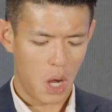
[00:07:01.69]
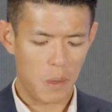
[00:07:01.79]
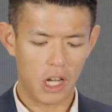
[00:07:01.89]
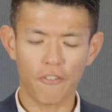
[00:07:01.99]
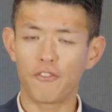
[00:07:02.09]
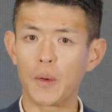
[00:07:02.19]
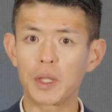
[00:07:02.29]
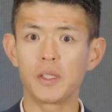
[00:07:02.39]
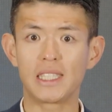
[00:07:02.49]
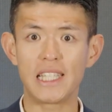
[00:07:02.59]
We look forward
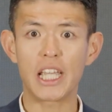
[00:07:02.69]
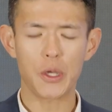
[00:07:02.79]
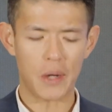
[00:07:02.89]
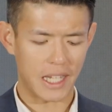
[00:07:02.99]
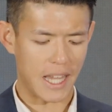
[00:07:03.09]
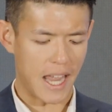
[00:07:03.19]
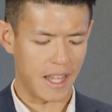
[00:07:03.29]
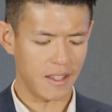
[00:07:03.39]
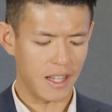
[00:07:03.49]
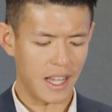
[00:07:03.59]
to seeing you
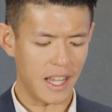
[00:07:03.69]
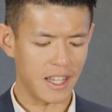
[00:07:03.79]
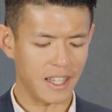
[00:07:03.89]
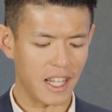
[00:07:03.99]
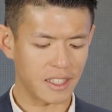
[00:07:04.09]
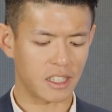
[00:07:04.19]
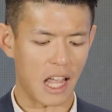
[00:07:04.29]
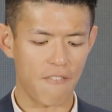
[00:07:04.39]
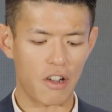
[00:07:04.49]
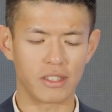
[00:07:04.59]
again in the next
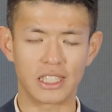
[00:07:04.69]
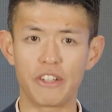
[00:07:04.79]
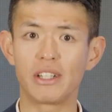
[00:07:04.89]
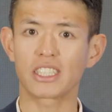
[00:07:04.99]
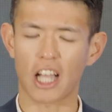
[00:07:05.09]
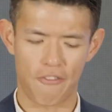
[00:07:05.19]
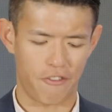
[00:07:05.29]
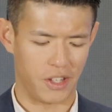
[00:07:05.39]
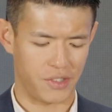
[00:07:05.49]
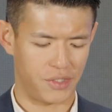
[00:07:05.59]
EnviroSeries
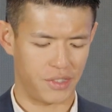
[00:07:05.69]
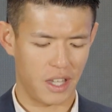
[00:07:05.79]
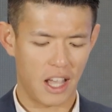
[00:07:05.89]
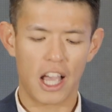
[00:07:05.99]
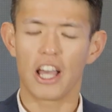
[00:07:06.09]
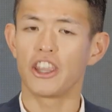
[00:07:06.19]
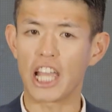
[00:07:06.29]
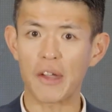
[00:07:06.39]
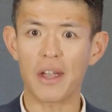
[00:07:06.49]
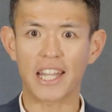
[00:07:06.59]
conference.
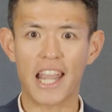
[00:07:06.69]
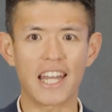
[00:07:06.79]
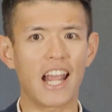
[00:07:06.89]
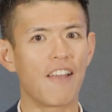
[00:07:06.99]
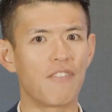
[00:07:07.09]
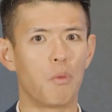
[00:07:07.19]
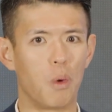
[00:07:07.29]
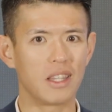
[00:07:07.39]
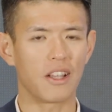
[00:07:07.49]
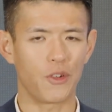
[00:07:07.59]
Thank you again and have a
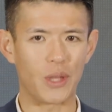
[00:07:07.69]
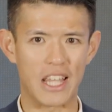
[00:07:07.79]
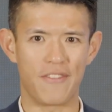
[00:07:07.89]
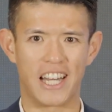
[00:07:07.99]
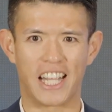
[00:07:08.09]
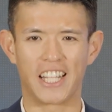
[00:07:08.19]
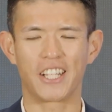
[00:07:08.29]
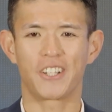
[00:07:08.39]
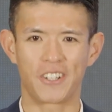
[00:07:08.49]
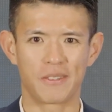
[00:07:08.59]
wonderful evening.
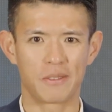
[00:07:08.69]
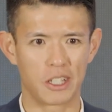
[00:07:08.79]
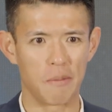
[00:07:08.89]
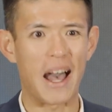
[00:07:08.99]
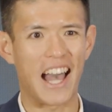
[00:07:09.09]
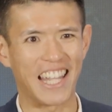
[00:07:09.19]
Goodbye.